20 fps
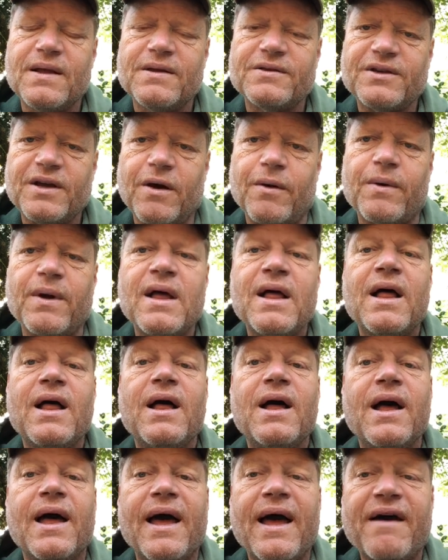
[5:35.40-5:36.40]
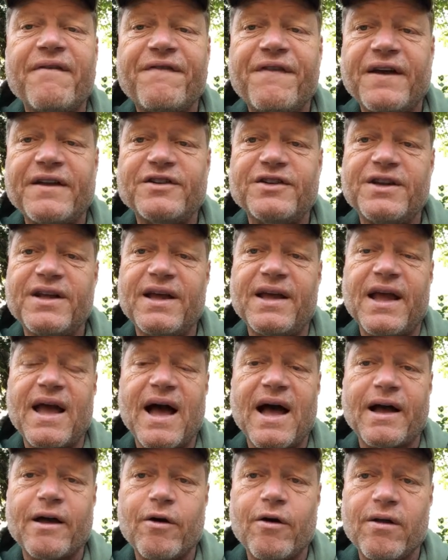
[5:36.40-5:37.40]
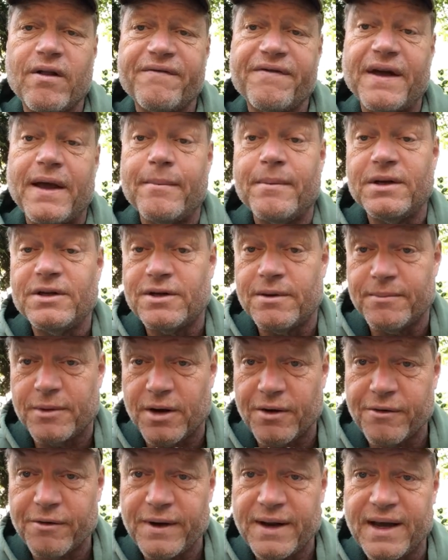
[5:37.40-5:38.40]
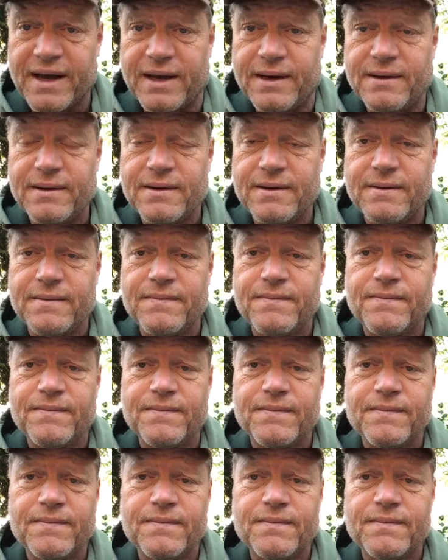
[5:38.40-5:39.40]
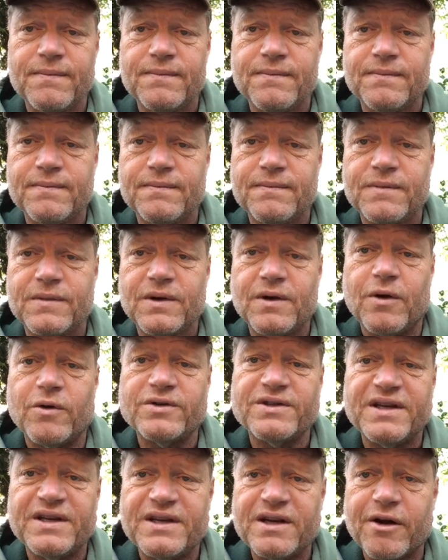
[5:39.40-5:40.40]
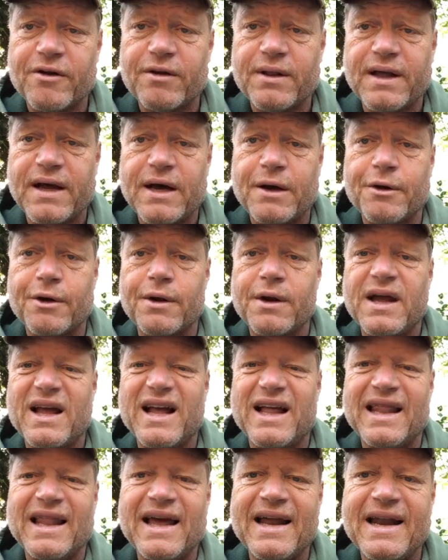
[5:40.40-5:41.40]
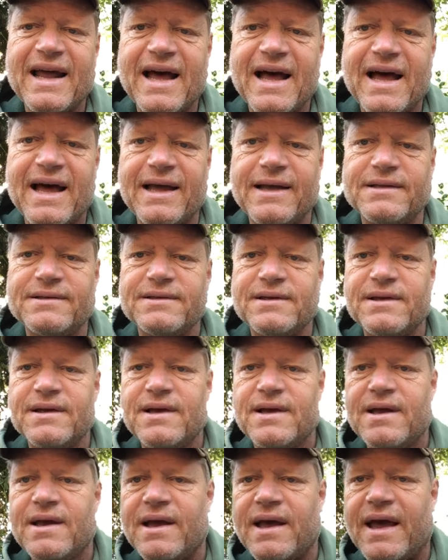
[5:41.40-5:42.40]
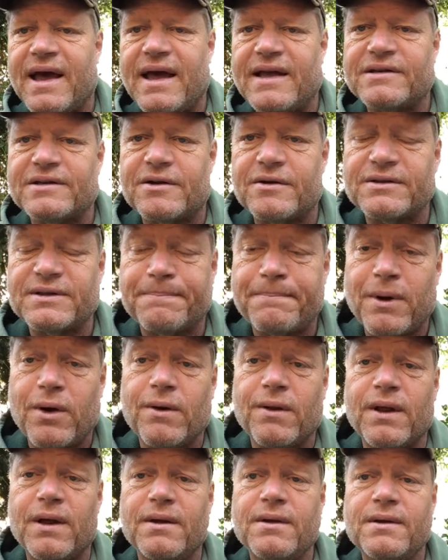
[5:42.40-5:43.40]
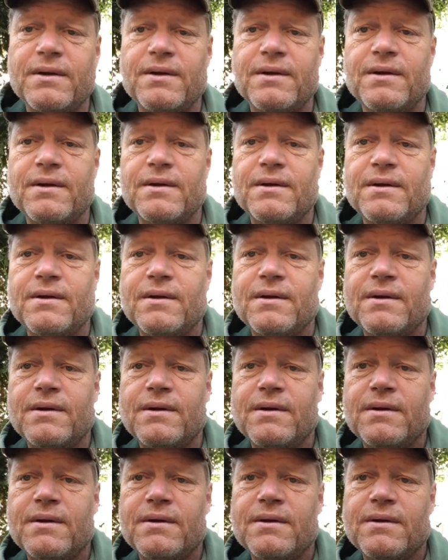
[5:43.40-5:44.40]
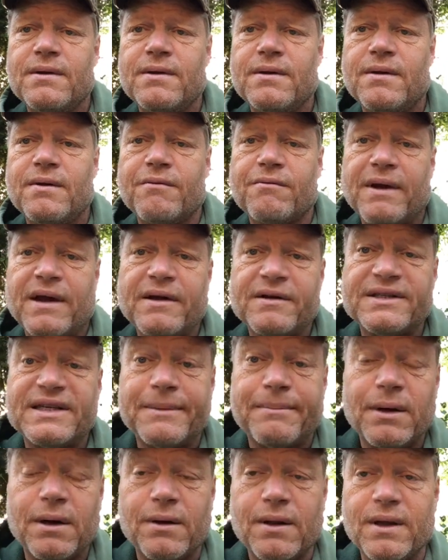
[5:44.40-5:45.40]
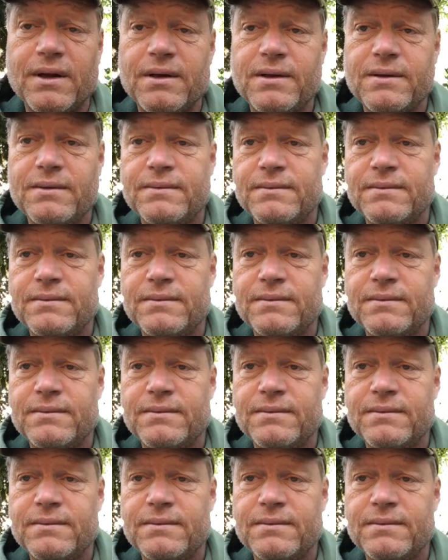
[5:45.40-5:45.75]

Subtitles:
So, FHT, Hockey Hall of Fame, tomorrow night. Go see Daryl Lauer, Glenn Hines, Esko Cipolla, Reno Cipolla,